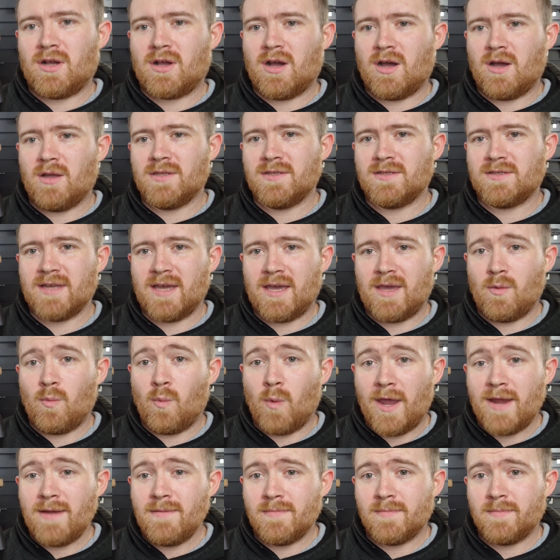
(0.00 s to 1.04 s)
I can't say
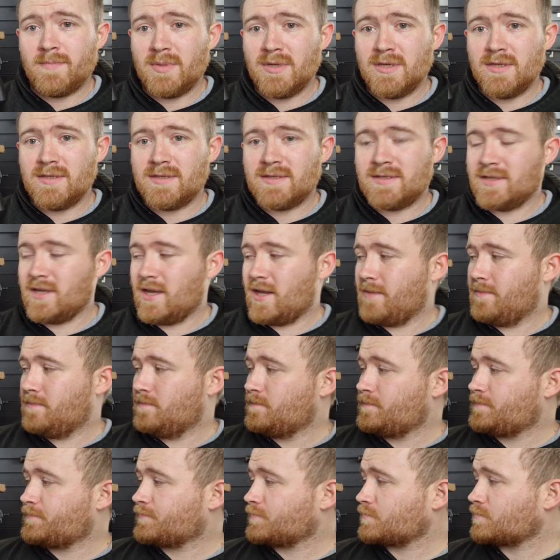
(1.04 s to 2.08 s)
when, but
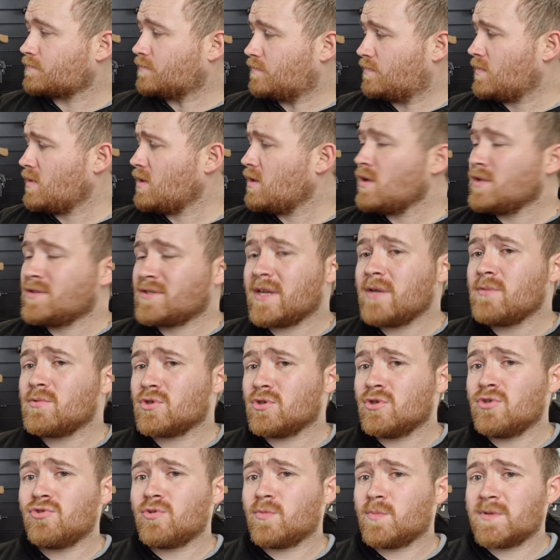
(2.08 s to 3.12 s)
I'd say it was
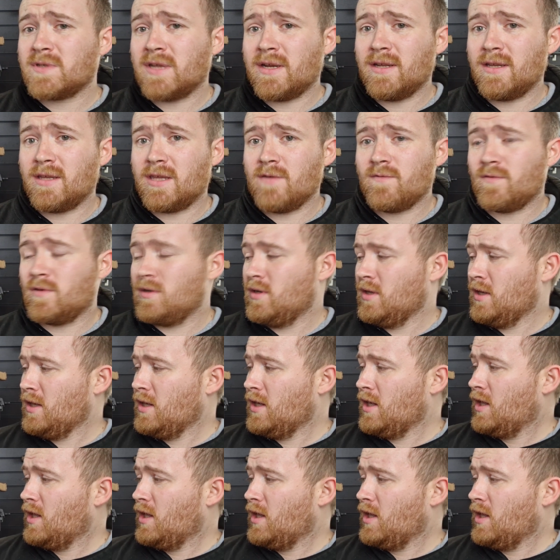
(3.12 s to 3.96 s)
100% a given,